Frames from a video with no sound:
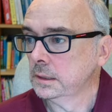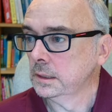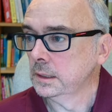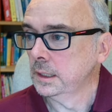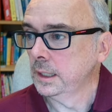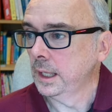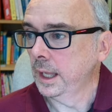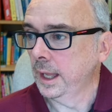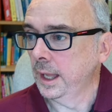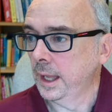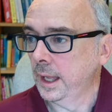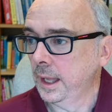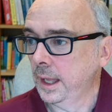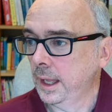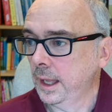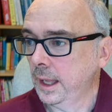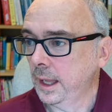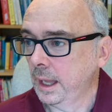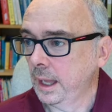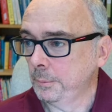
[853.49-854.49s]

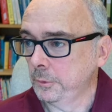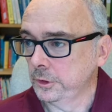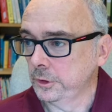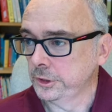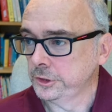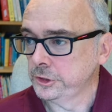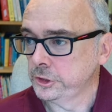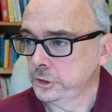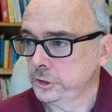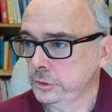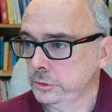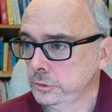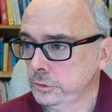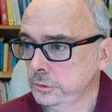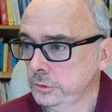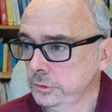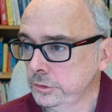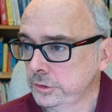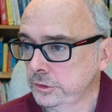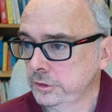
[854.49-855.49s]
I'm going to choose
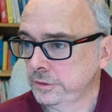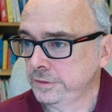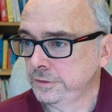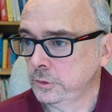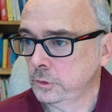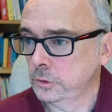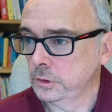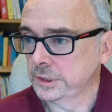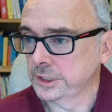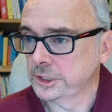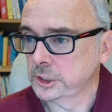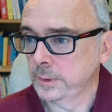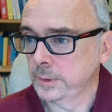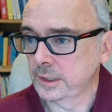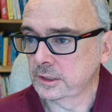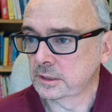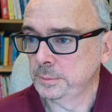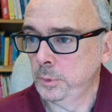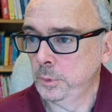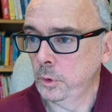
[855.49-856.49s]
the folder to
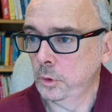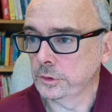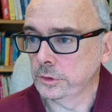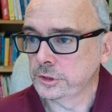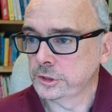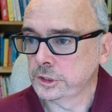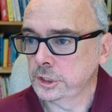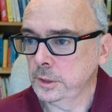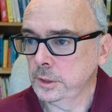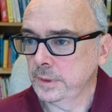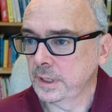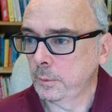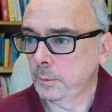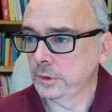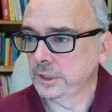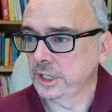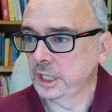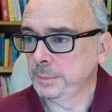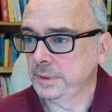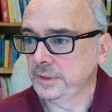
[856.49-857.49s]
export to, and I want it to
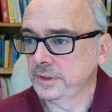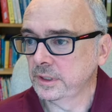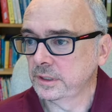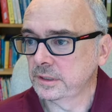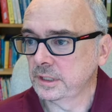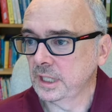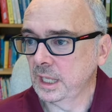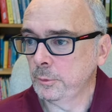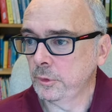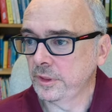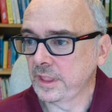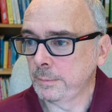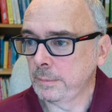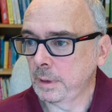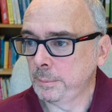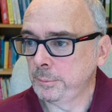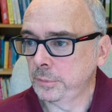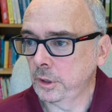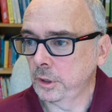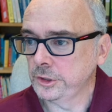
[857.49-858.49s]
be the same one that my
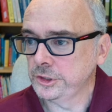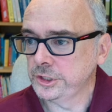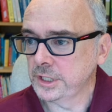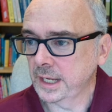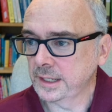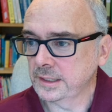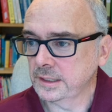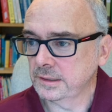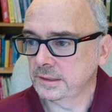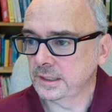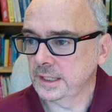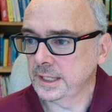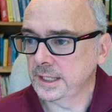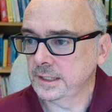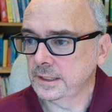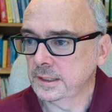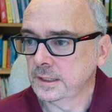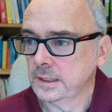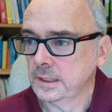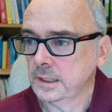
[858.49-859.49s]
project is in.
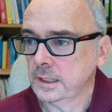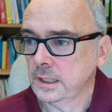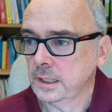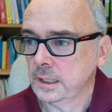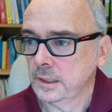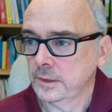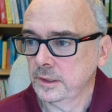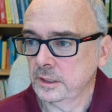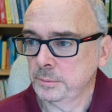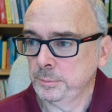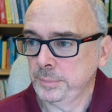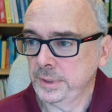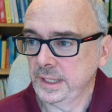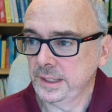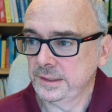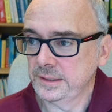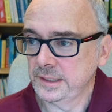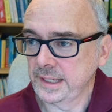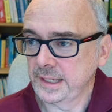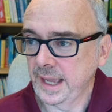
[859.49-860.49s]
It's basic
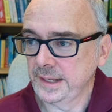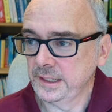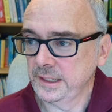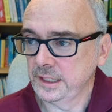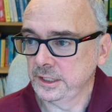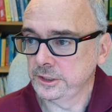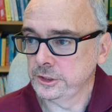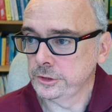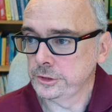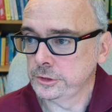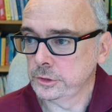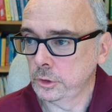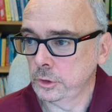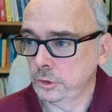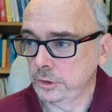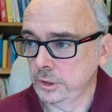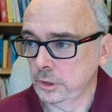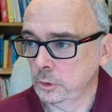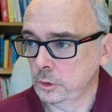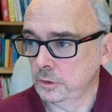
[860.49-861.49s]
editing
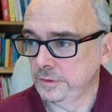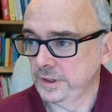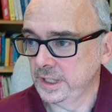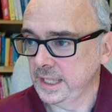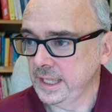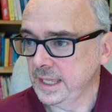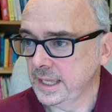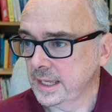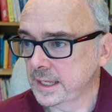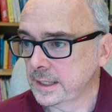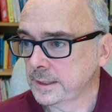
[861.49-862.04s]
tutorial over here.